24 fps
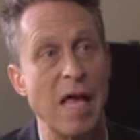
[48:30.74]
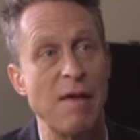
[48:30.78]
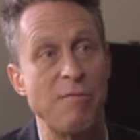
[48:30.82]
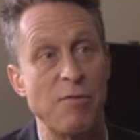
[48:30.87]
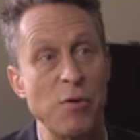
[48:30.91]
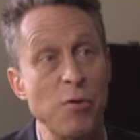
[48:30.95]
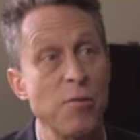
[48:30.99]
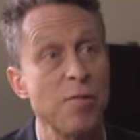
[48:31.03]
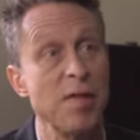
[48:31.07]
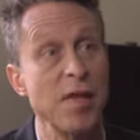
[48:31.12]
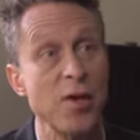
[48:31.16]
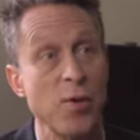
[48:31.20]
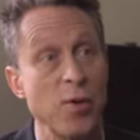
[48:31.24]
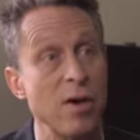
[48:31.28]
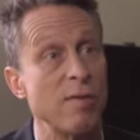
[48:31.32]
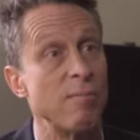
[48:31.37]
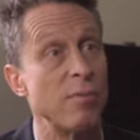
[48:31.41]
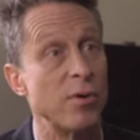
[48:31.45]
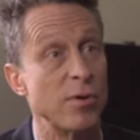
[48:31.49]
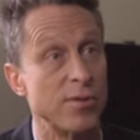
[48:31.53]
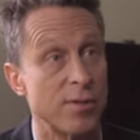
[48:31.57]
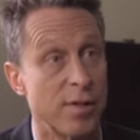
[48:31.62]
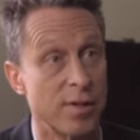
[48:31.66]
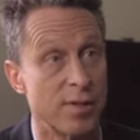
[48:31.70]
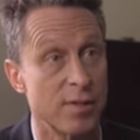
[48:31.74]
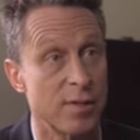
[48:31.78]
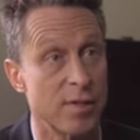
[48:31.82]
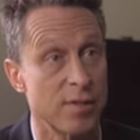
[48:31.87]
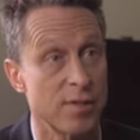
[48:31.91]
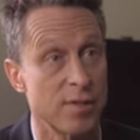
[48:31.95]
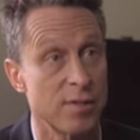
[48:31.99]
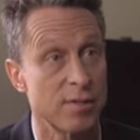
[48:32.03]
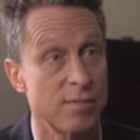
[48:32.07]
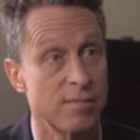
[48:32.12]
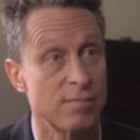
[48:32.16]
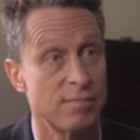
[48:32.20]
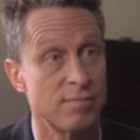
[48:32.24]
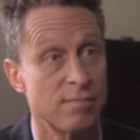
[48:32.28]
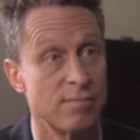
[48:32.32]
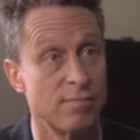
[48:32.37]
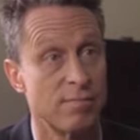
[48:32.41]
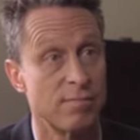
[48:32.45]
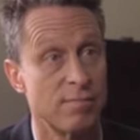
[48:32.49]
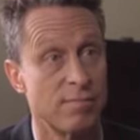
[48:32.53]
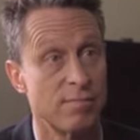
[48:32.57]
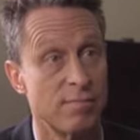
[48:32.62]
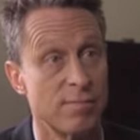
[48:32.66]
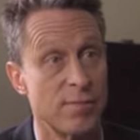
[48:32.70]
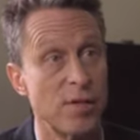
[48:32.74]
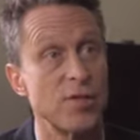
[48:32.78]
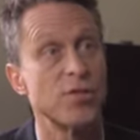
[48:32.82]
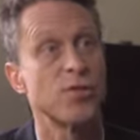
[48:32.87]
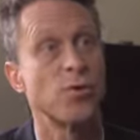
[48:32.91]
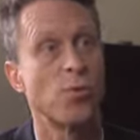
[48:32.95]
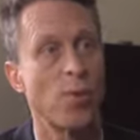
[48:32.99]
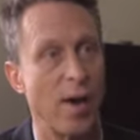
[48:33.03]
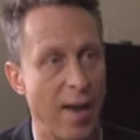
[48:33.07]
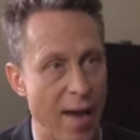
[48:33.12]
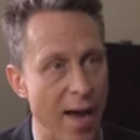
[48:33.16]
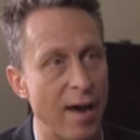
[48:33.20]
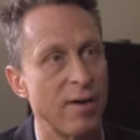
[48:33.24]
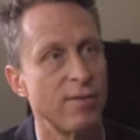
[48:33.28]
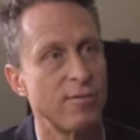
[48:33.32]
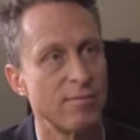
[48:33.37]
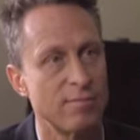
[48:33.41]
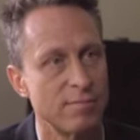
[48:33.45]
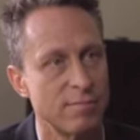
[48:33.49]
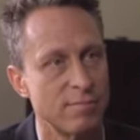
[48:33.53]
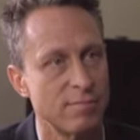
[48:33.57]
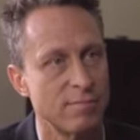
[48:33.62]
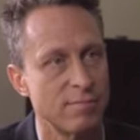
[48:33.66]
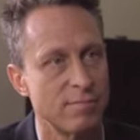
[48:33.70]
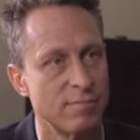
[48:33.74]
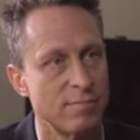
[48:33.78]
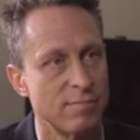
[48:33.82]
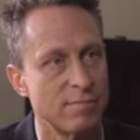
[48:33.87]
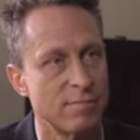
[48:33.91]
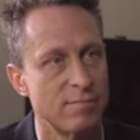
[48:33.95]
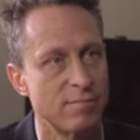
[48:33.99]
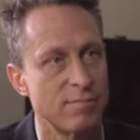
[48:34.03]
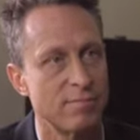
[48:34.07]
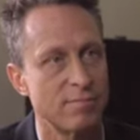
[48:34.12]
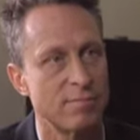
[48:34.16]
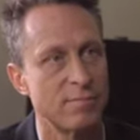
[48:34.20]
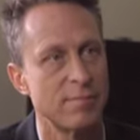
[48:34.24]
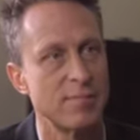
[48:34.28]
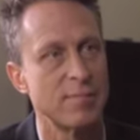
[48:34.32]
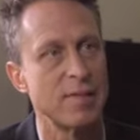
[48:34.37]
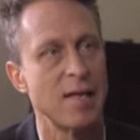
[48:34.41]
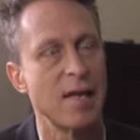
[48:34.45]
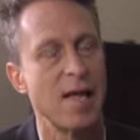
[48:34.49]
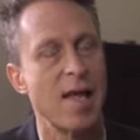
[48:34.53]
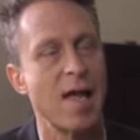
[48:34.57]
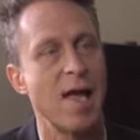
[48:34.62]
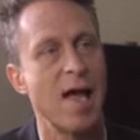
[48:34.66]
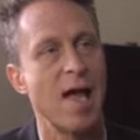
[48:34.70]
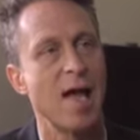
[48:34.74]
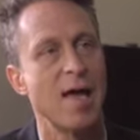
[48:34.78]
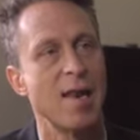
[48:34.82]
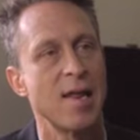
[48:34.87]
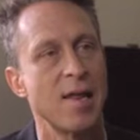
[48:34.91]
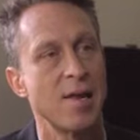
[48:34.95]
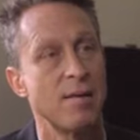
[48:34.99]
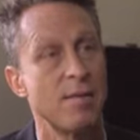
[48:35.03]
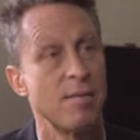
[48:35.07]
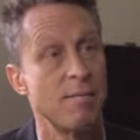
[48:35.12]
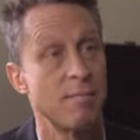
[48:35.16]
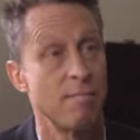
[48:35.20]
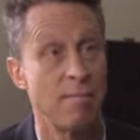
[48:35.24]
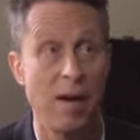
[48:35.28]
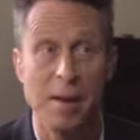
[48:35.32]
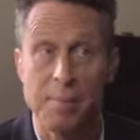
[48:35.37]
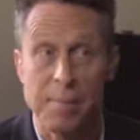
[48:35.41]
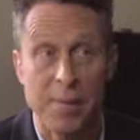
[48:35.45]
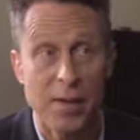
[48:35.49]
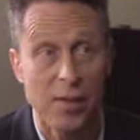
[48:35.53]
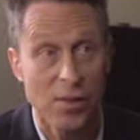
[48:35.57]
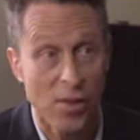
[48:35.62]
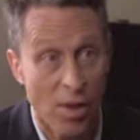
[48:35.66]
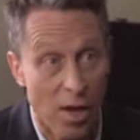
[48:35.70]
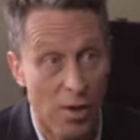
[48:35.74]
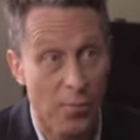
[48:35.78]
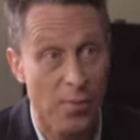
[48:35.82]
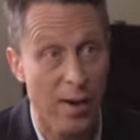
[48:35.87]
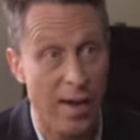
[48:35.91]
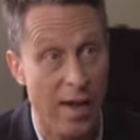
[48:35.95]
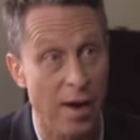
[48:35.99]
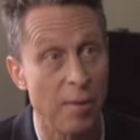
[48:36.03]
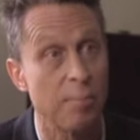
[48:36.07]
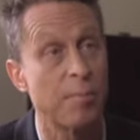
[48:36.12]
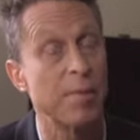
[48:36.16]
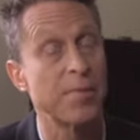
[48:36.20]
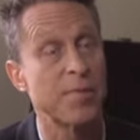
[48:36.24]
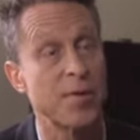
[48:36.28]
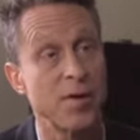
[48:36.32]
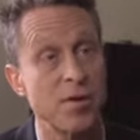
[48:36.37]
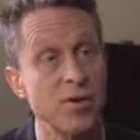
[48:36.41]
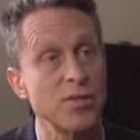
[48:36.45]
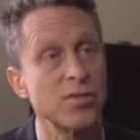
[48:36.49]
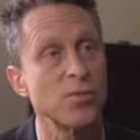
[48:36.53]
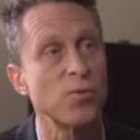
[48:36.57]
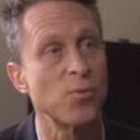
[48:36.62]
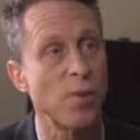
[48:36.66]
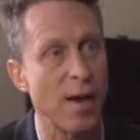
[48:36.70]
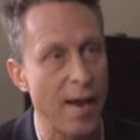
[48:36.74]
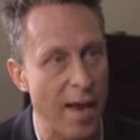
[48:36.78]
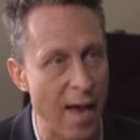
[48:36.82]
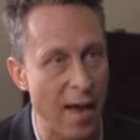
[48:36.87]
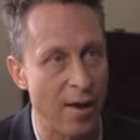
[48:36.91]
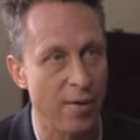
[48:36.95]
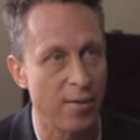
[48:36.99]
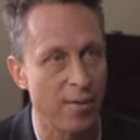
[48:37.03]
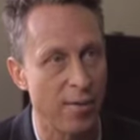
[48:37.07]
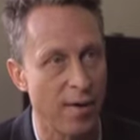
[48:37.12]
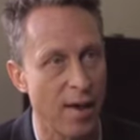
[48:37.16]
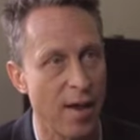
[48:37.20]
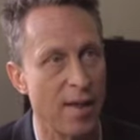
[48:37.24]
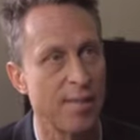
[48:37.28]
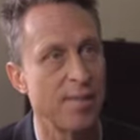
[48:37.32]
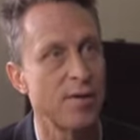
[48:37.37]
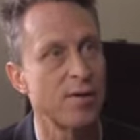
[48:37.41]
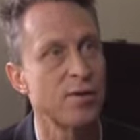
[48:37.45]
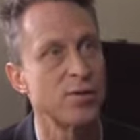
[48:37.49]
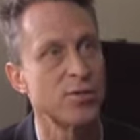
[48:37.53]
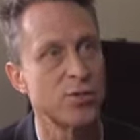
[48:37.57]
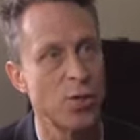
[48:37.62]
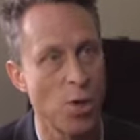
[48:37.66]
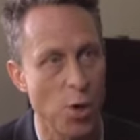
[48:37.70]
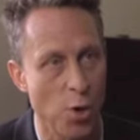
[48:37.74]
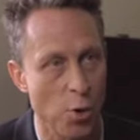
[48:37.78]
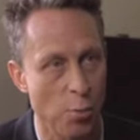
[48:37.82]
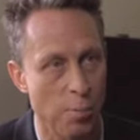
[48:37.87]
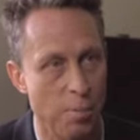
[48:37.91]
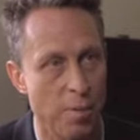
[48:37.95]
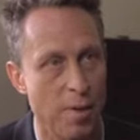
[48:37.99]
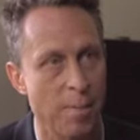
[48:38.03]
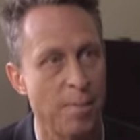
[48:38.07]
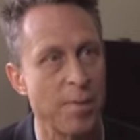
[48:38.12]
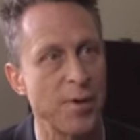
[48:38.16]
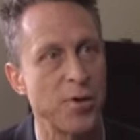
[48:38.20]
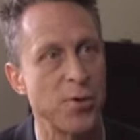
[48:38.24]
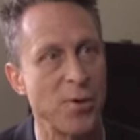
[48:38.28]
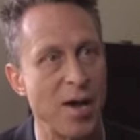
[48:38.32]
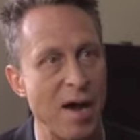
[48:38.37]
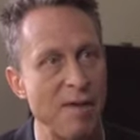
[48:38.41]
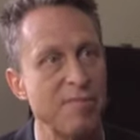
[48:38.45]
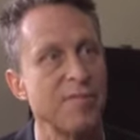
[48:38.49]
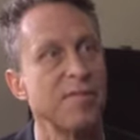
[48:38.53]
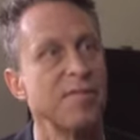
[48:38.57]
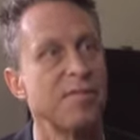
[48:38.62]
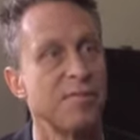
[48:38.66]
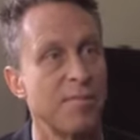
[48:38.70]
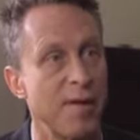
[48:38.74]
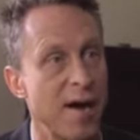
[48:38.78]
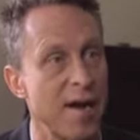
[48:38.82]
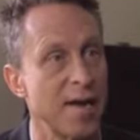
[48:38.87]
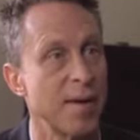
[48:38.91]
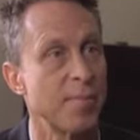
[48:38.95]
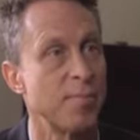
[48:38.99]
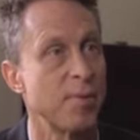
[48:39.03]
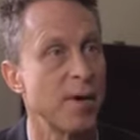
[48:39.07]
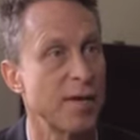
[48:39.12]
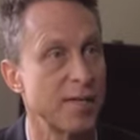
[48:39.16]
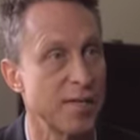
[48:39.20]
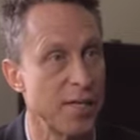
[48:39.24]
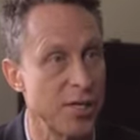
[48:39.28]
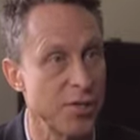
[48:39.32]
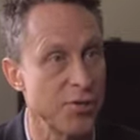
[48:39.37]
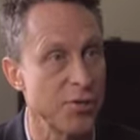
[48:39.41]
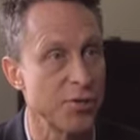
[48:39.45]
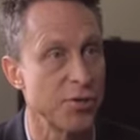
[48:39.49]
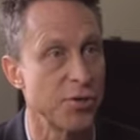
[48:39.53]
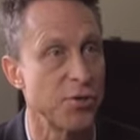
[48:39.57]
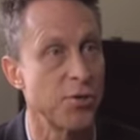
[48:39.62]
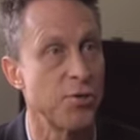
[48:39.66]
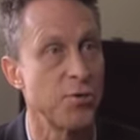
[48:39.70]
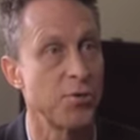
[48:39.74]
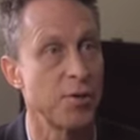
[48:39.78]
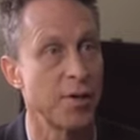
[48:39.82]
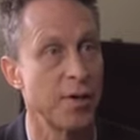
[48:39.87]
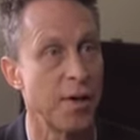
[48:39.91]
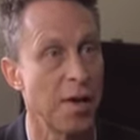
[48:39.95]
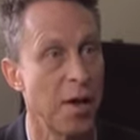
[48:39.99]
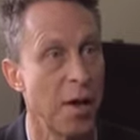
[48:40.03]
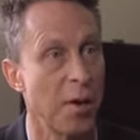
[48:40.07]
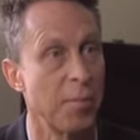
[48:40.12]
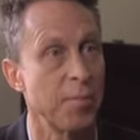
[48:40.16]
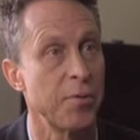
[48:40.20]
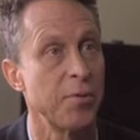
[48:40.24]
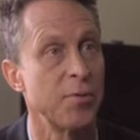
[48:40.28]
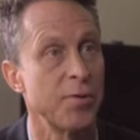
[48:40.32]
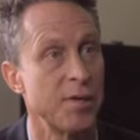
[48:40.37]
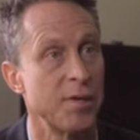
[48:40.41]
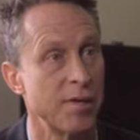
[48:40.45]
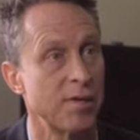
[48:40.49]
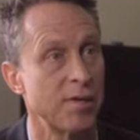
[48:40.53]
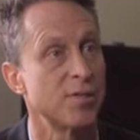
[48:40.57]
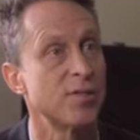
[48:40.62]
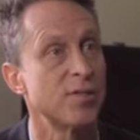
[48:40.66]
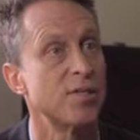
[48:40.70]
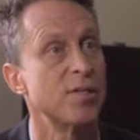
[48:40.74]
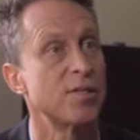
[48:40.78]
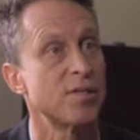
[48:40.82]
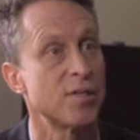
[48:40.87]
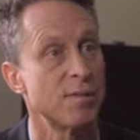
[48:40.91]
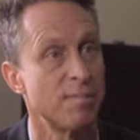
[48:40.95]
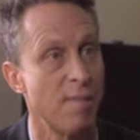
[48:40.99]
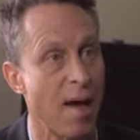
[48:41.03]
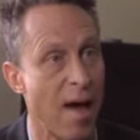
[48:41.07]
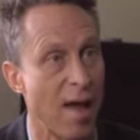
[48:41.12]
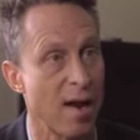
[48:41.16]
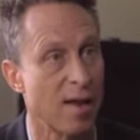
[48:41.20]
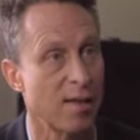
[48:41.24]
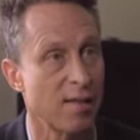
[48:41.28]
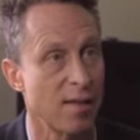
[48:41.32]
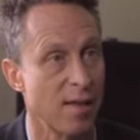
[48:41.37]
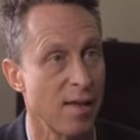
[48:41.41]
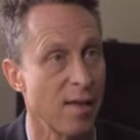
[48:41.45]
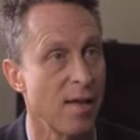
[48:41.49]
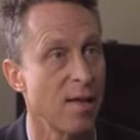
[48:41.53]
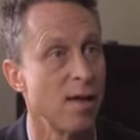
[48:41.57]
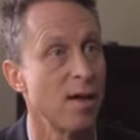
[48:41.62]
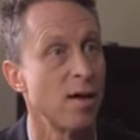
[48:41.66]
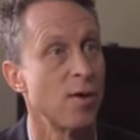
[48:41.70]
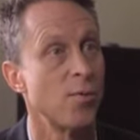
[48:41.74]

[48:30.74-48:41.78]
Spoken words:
If you think you have mold illness, there's a way out. And it might be a long way out, but there is a way out, and there is hope. But you have to find a practitioner who can help you deal systematically